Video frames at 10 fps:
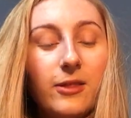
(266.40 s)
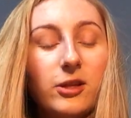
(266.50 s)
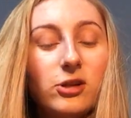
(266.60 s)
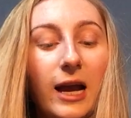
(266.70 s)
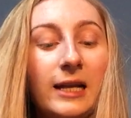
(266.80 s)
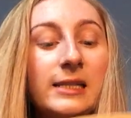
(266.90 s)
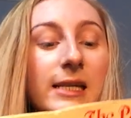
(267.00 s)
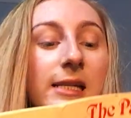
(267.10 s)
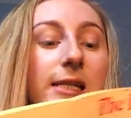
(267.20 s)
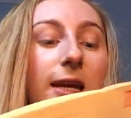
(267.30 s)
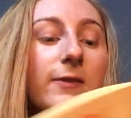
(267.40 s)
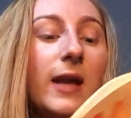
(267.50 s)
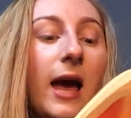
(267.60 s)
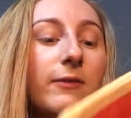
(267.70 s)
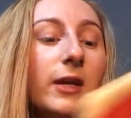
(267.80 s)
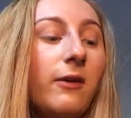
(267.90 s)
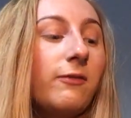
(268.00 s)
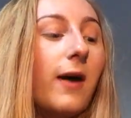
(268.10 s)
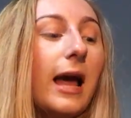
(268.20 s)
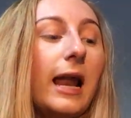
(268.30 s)
The dragon didn't even have enough
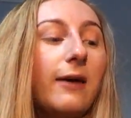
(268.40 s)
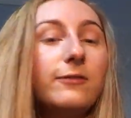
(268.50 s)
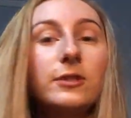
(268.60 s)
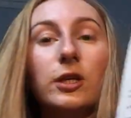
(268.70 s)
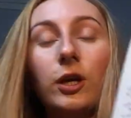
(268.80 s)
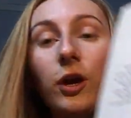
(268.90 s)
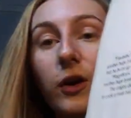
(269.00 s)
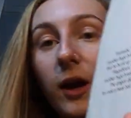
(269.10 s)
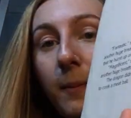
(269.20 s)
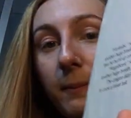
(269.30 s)
fire left to cook a